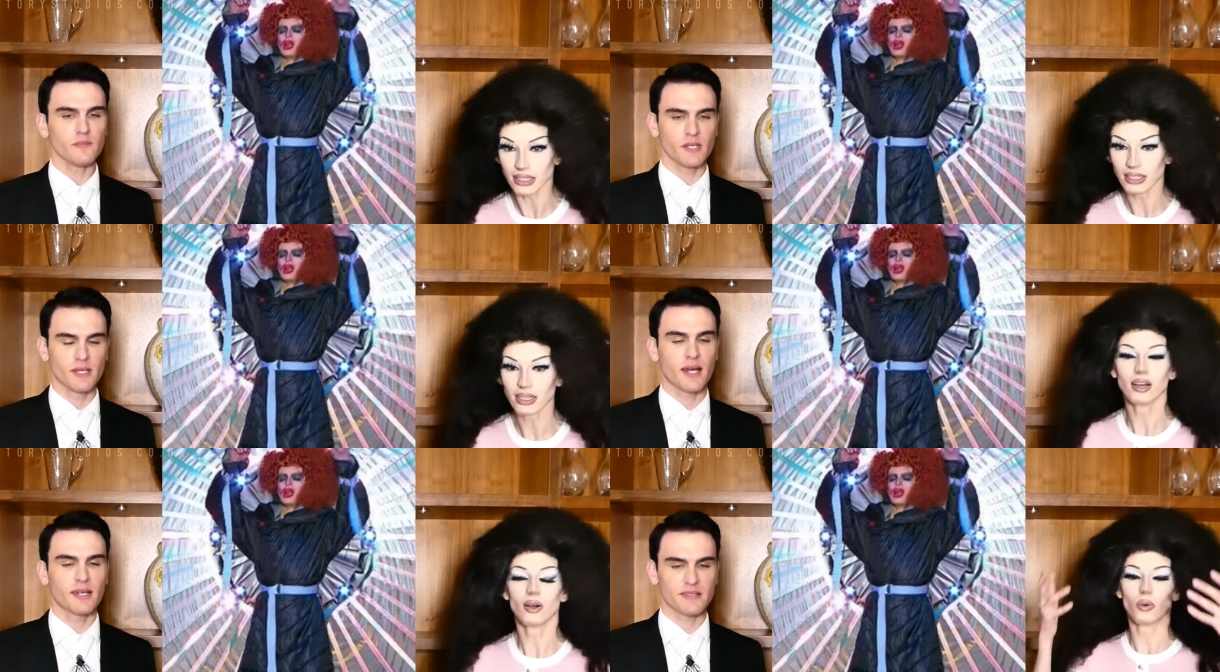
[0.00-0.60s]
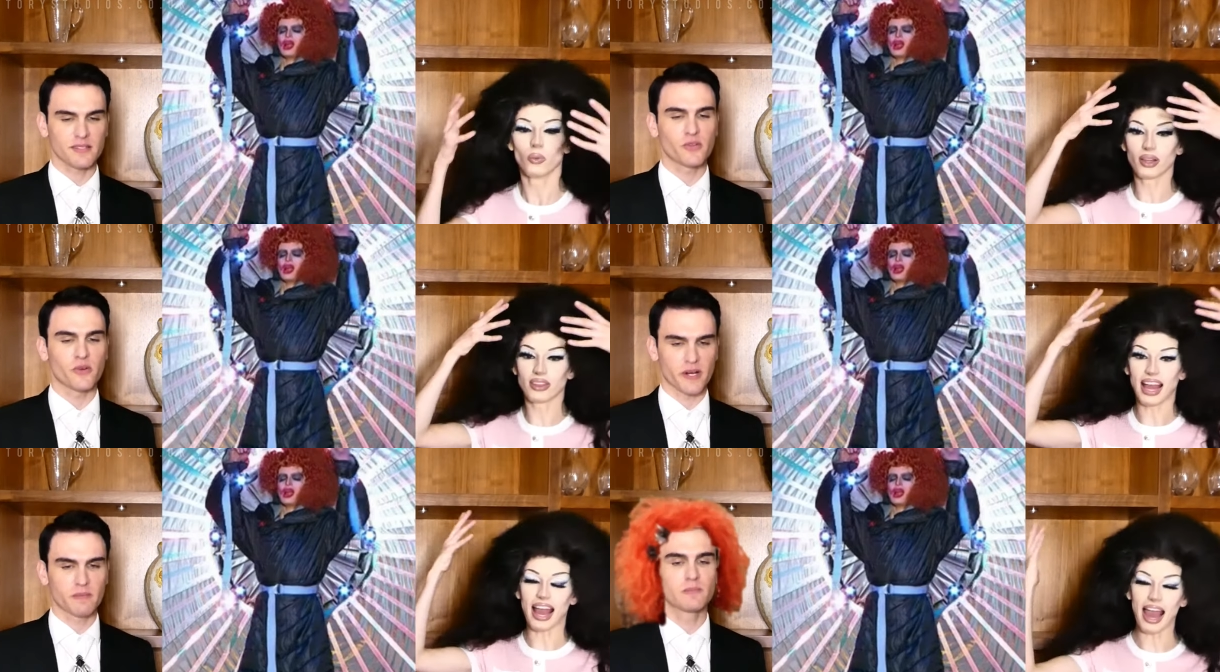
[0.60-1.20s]
Speaker 1: Yeah, I like the story.
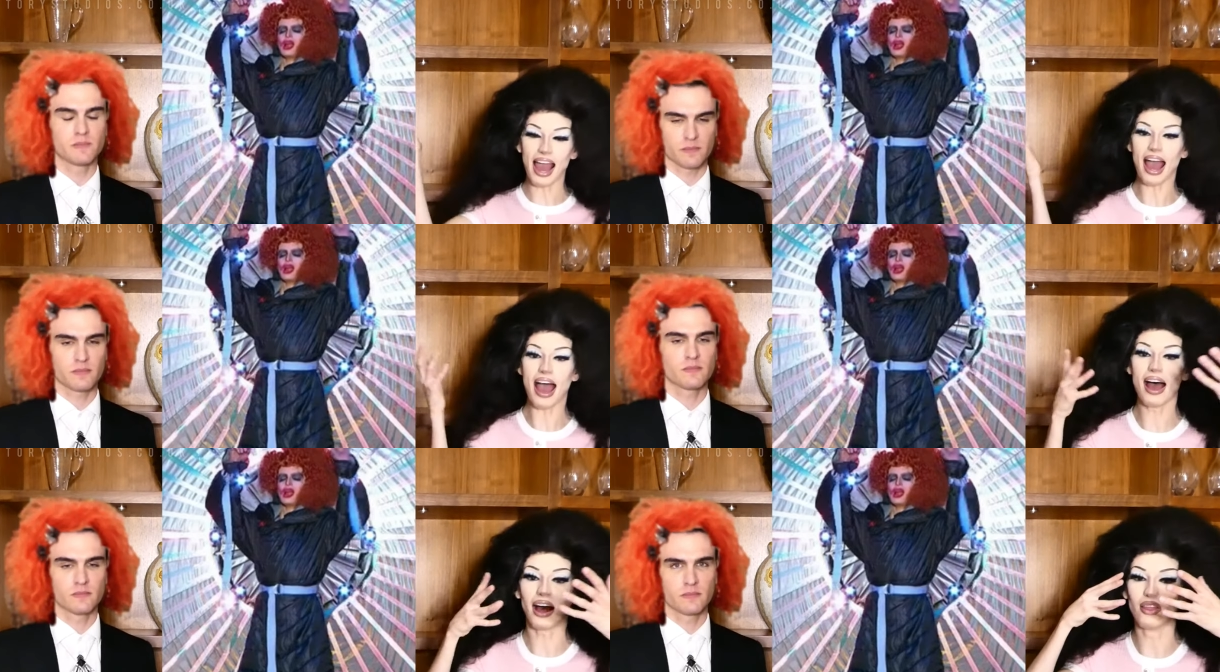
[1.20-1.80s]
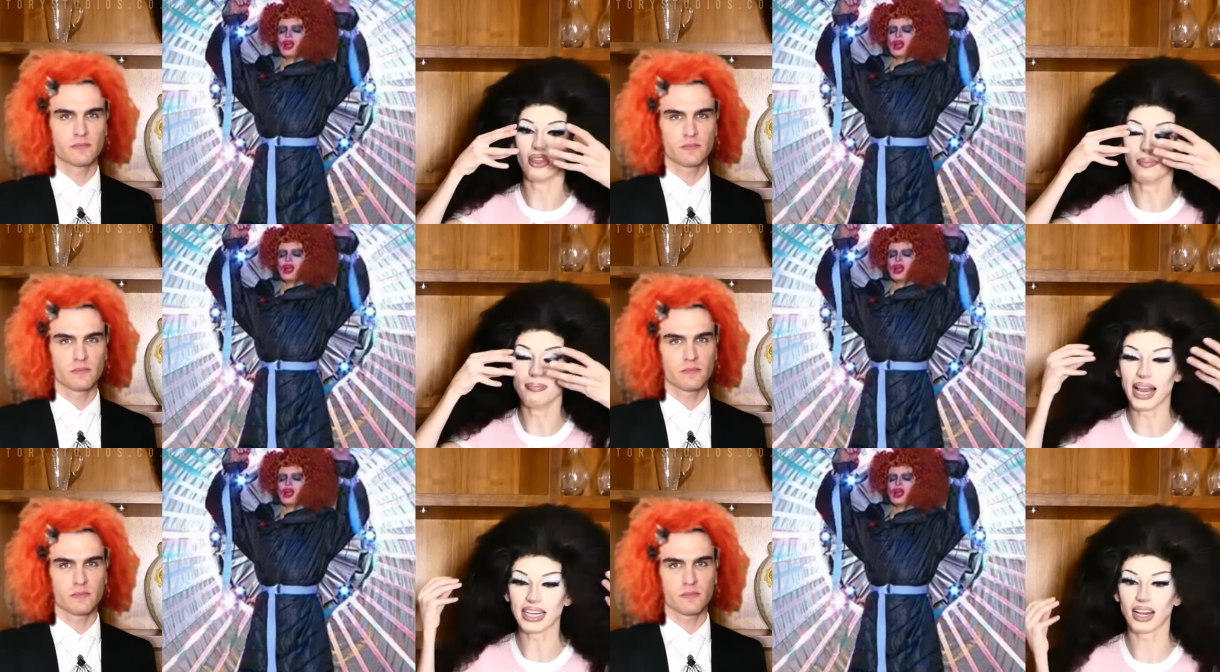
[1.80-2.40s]
With the hair and the
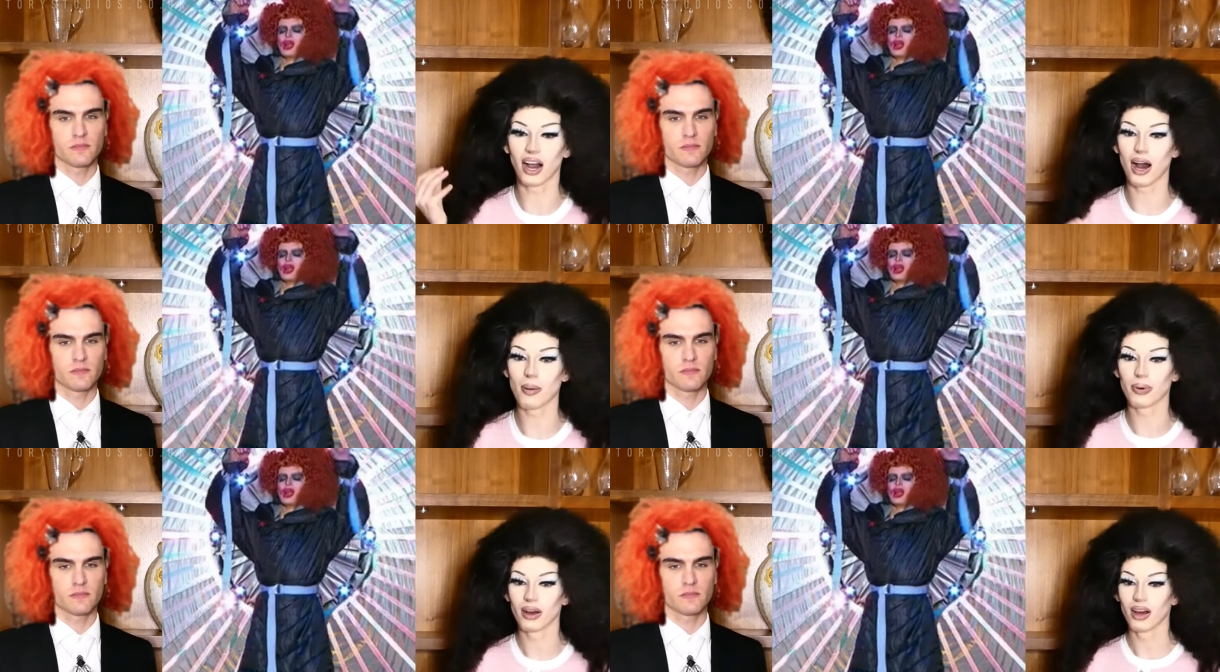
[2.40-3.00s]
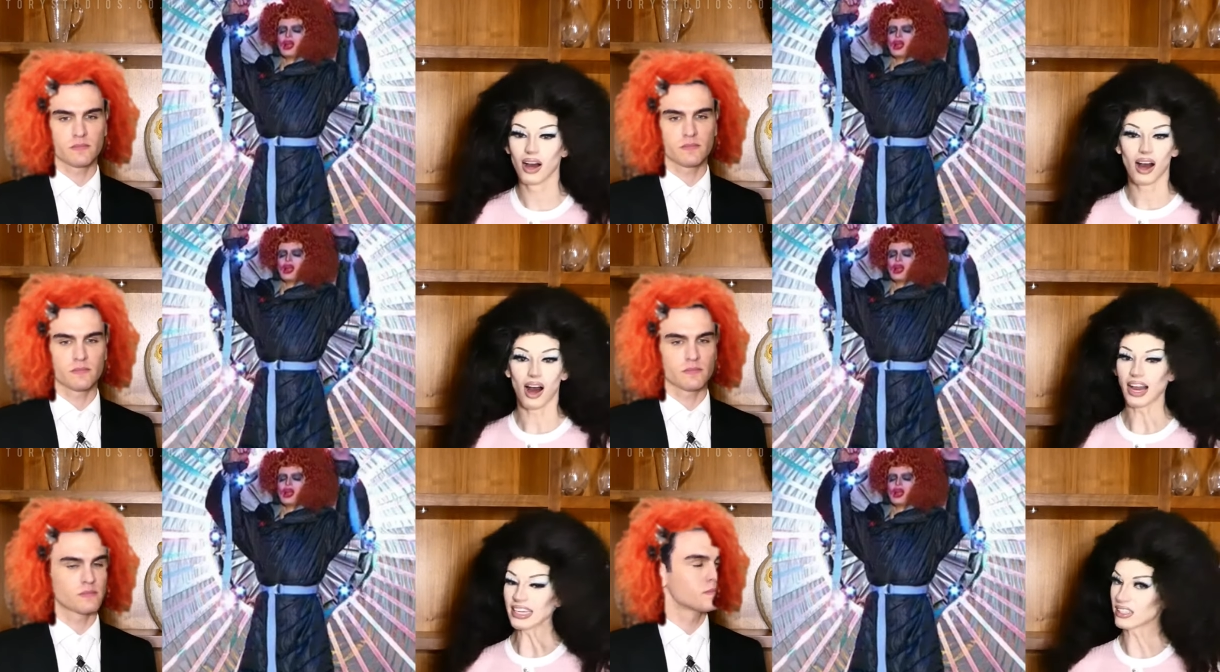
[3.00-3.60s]
makeup
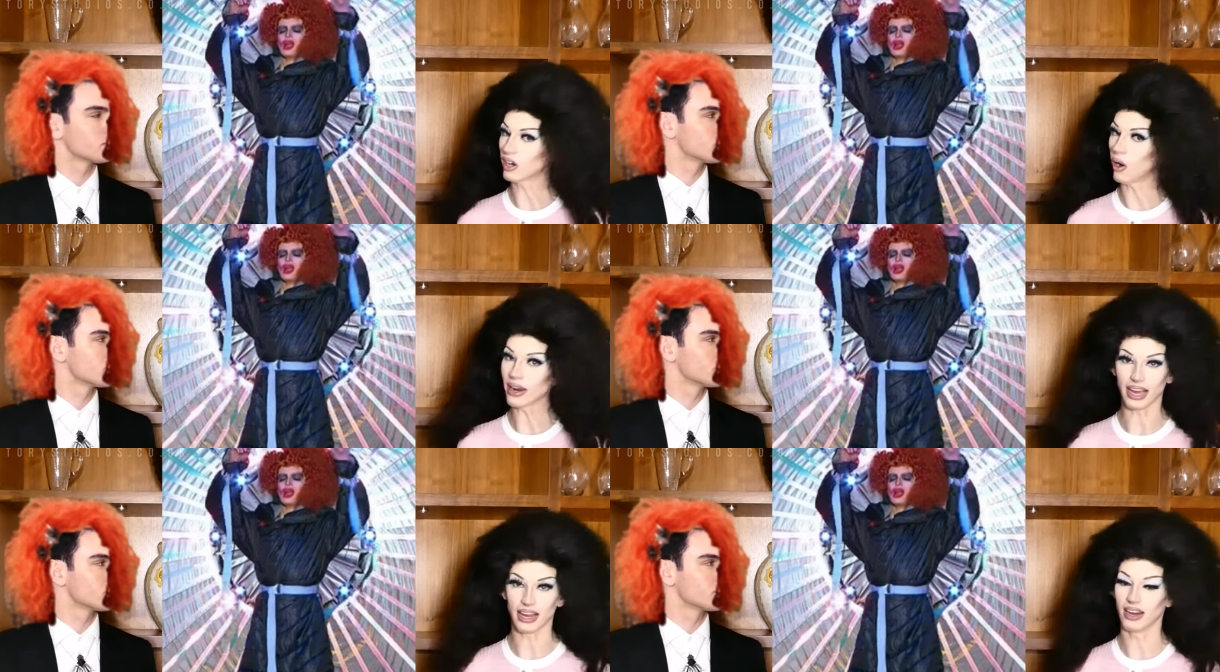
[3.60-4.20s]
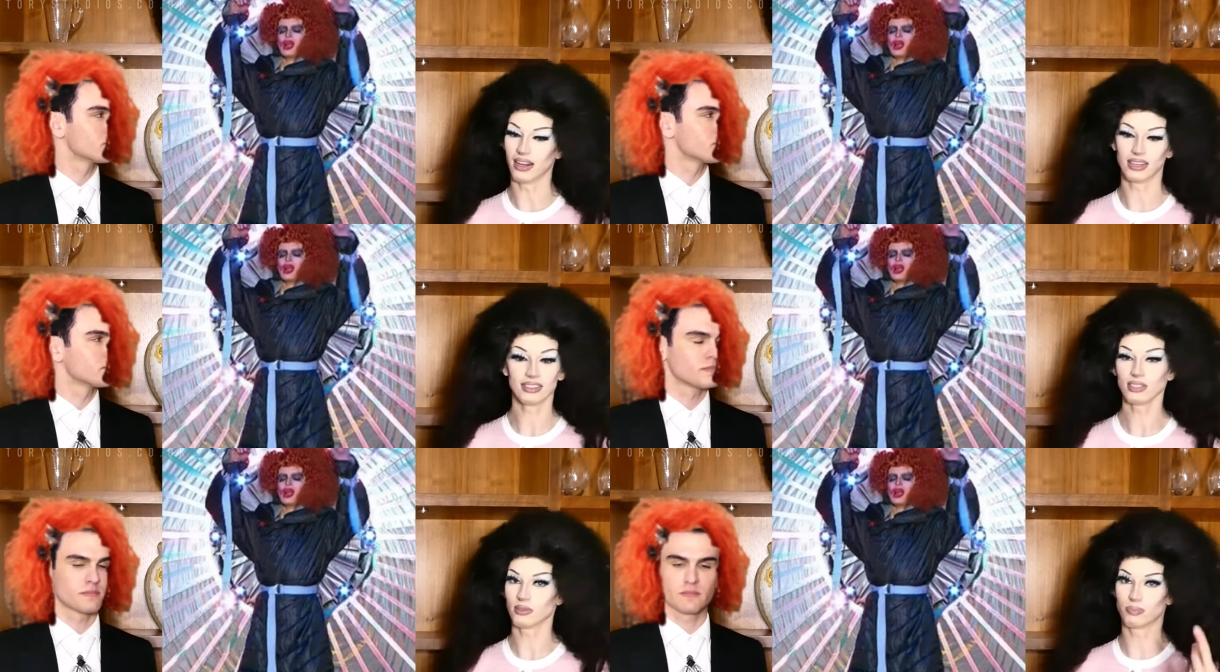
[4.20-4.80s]
I got it.
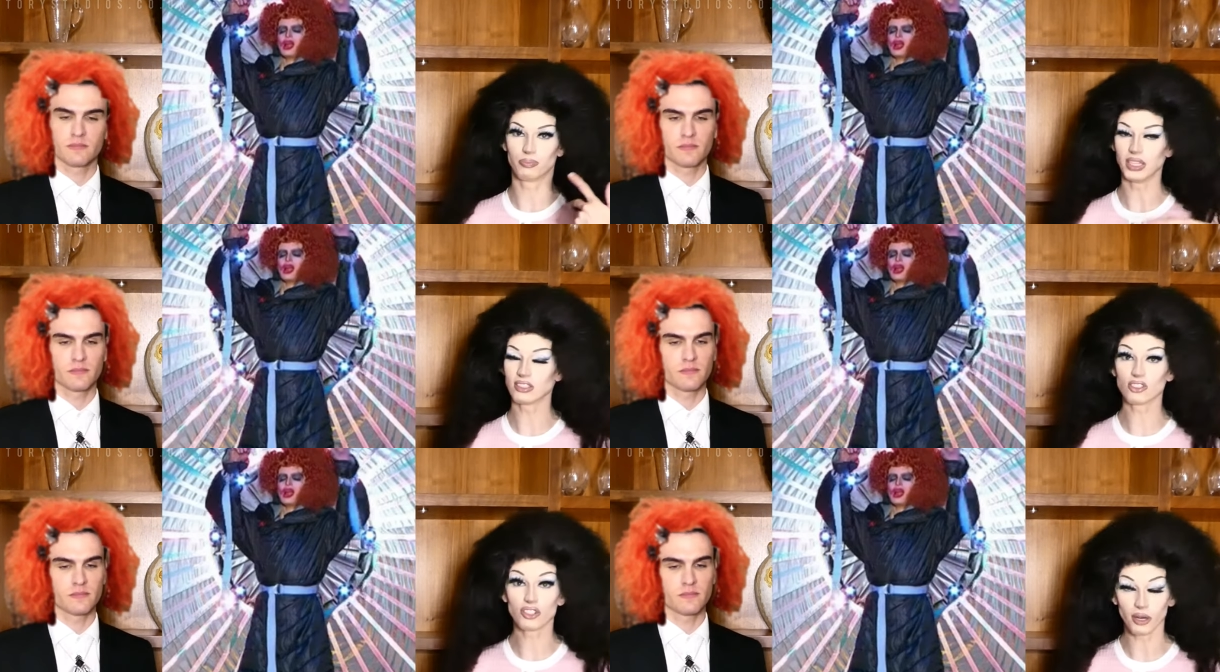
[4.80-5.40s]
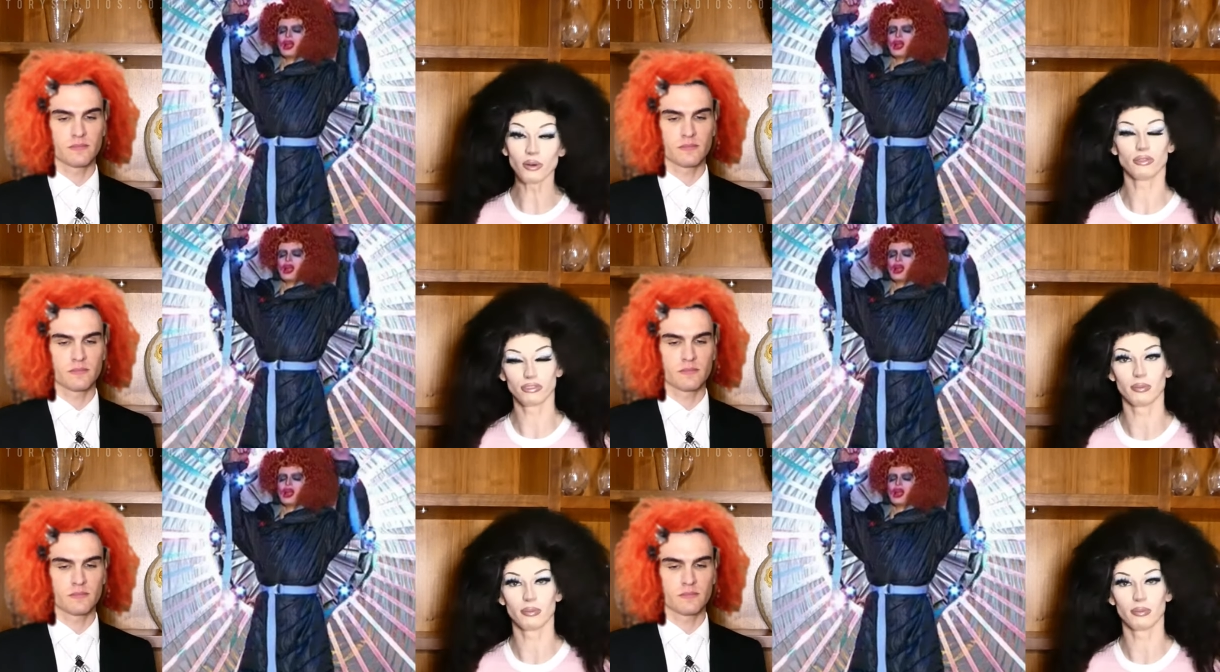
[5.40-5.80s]
It's a it's a toot for